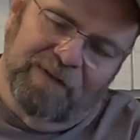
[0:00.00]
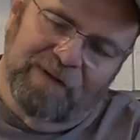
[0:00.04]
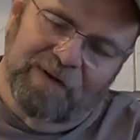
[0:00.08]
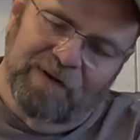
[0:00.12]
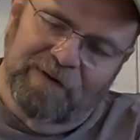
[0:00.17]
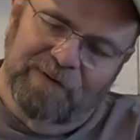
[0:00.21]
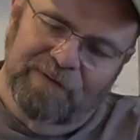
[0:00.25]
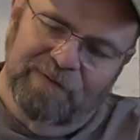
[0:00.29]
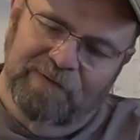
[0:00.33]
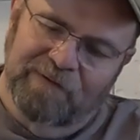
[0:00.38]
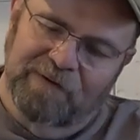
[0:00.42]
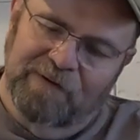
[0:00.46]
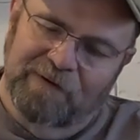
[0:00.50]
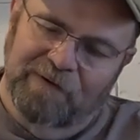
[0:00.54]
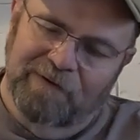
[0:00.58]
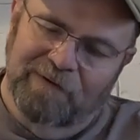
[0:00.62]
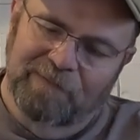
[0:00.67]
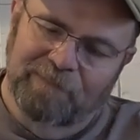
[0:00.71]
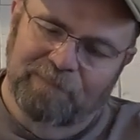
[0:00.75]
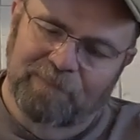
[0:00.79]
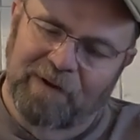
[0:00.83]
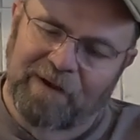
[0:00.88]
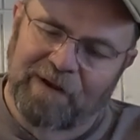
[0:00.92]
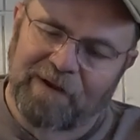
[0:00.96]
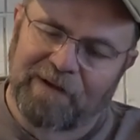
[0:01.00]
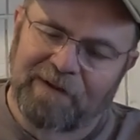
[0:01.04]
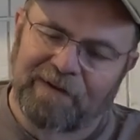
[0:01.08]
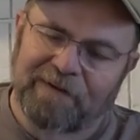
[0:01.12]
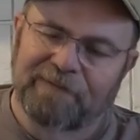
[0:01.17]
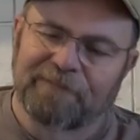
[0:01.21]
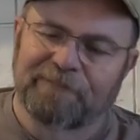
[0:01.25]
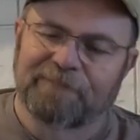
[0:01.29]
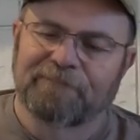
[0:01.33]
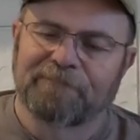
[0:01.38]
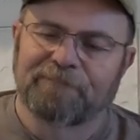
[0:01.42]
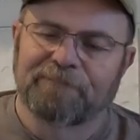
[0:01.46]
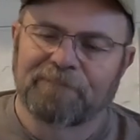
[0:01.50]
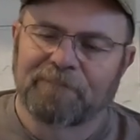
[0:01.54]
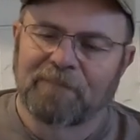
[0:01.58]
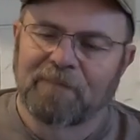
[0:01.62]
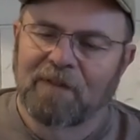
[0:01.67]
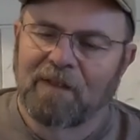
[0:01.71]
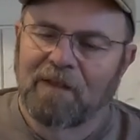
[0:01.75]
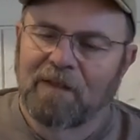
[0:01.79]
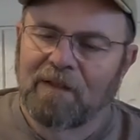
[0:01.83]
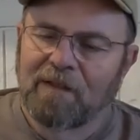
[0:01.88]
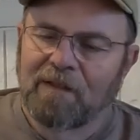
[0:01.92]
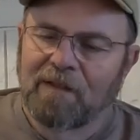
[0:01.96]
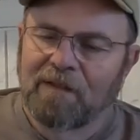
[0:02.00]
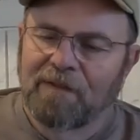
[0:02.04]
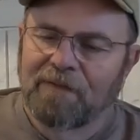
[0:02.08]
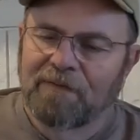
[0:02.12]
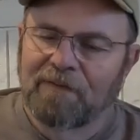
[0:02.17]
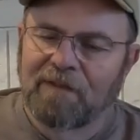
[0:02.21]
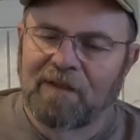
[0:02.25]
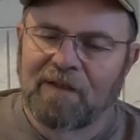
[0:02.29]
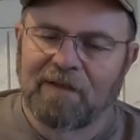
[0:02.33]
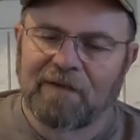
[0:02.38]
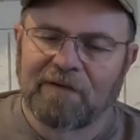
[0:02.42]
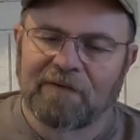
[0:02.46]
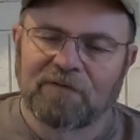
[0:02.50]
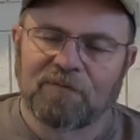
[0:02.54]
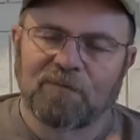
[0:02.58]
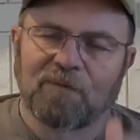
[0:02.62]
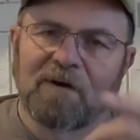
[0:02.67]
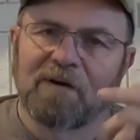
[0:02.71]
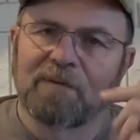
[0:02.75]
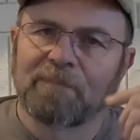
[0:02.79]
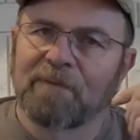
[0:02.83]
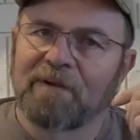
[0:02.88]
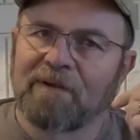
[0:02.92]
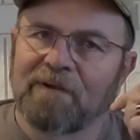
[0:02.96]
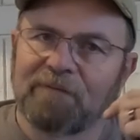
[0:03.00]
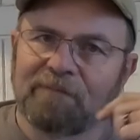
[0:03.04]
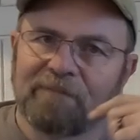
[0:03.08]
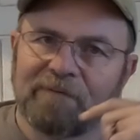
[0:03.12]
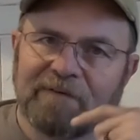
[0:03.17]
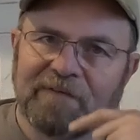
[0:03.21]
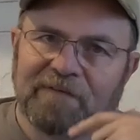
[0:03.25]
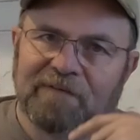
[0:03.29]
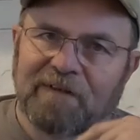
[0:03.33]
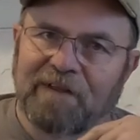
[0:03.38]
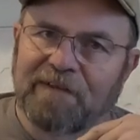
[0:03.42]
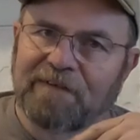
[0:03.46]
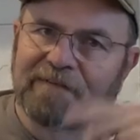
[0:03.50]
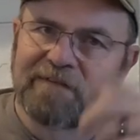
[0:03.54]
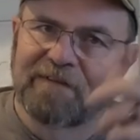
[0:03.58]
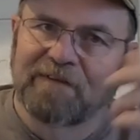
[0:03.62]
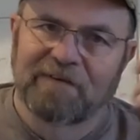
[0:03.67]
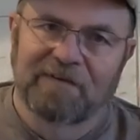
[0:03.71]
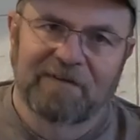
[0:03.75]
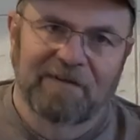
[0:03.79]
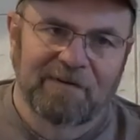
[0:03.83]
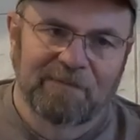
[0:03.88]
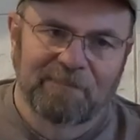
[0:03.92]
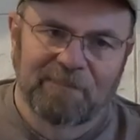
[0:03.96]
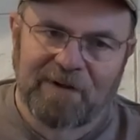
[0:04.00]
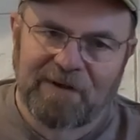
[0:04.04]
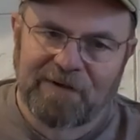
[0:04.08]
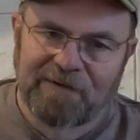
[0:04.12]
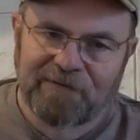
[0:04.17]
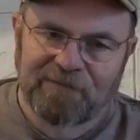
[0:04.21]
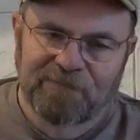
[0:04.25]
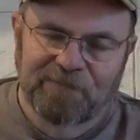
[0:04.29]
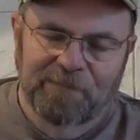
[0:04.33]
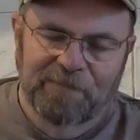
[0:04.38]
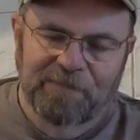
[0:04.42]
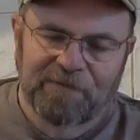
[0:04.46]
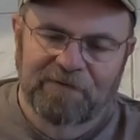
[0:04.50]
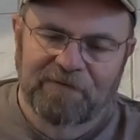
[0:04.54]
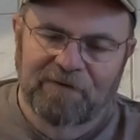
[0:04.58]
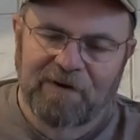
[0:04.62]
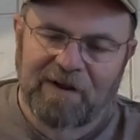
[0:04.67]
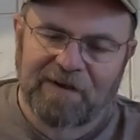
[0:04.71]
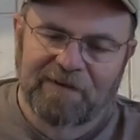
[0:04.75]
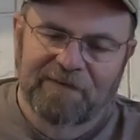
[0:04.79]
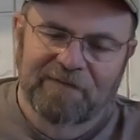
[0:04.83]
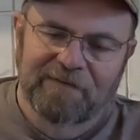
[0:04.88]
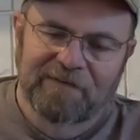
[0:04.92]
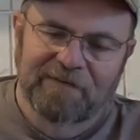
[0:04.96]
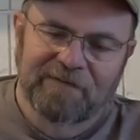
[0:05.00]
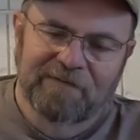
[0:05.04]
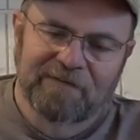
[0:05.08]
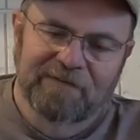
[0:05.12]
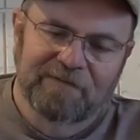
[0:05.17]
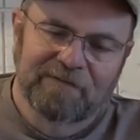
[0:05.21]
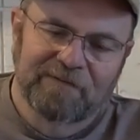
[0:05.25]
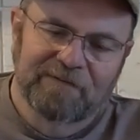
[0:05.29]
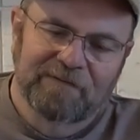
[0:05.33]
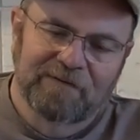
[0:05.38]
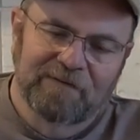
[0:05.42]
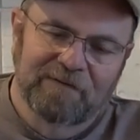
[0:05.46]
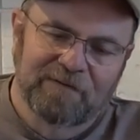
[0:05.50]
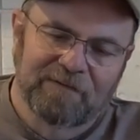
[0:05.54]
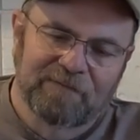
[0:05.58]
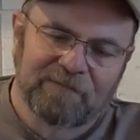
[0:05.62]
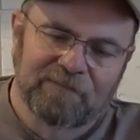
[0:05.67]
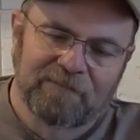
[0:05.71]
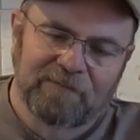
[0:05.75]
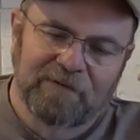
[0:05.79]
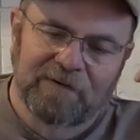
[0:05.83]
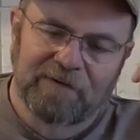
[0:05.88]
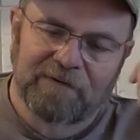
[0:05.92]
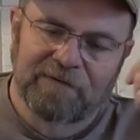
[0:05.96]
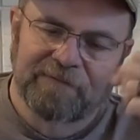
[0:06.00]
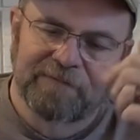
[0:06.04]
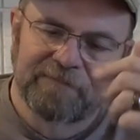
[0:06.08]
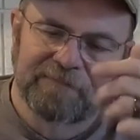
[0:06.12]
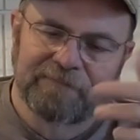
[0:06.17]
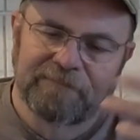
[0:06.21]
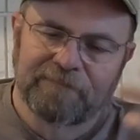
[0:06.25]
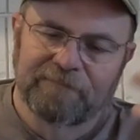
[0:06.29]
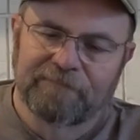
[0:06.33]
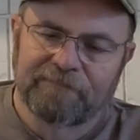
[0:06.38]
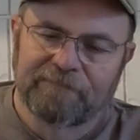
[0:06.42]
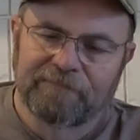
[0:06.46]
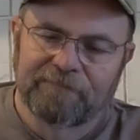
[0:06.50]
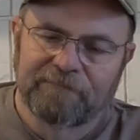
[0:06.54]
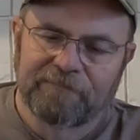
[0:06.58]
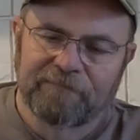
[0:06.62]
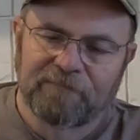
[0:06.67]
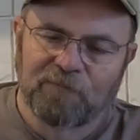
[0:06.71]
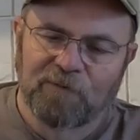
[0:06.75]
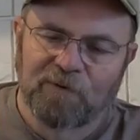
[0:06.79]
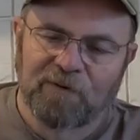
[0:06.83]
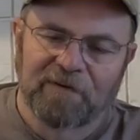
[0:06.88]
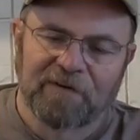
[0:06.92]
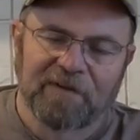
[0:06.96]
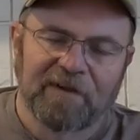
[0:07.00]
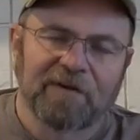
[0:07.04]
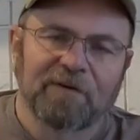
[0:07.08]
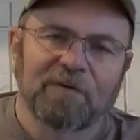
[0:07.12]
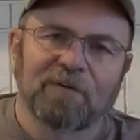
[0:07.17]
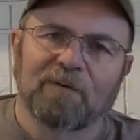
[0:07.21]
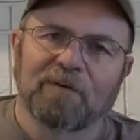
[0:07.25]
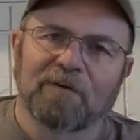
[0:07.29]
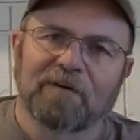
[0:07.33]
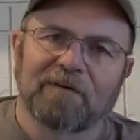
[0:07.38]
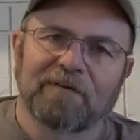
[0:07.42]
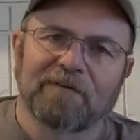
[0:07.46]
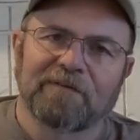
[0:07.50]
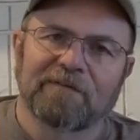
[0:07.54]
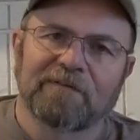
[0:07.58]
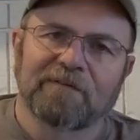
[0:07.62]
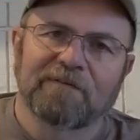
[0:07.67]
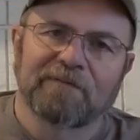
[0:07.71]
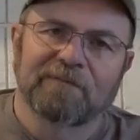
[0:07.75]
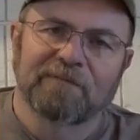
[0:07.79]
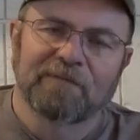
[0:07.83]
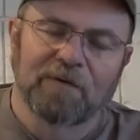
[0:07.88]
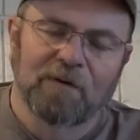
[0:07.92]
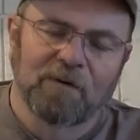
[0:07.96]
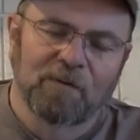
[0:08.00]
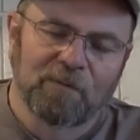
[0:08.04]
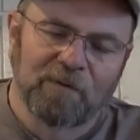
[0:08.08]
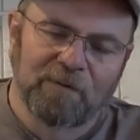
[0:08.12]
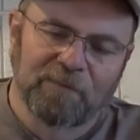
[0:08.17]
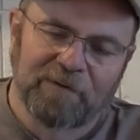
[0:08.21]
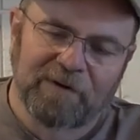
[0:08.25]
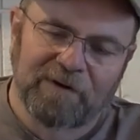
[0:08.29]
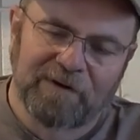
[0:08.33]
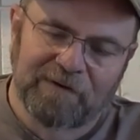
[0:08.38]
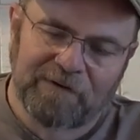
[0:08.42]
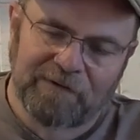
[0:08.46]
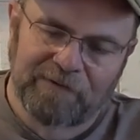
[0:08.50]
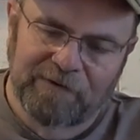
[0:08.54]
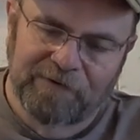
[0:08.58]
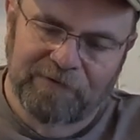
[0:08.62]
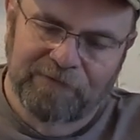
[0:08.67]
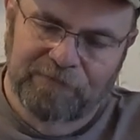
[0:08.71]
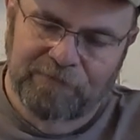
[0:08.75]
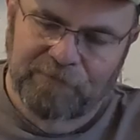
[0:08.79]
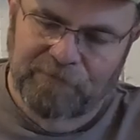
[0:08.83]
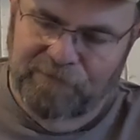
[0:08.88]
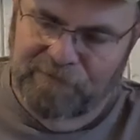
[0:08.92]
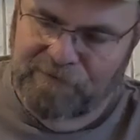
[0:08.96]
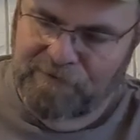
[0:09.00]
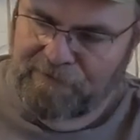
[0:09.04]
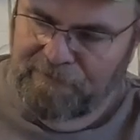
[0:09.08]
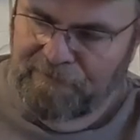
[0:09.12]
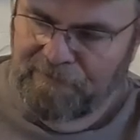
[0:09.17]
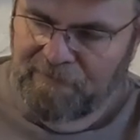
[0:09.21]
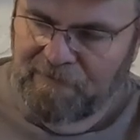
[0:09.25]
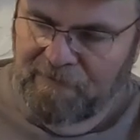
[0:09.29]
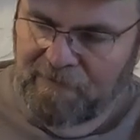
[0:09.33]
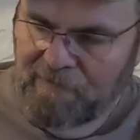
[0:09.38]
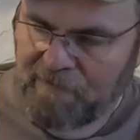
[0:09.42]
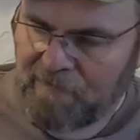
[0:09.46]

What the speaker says: that holds it on, but the swap meet was less than 10 miles from the Traxxas world headquarters, so we went into their store,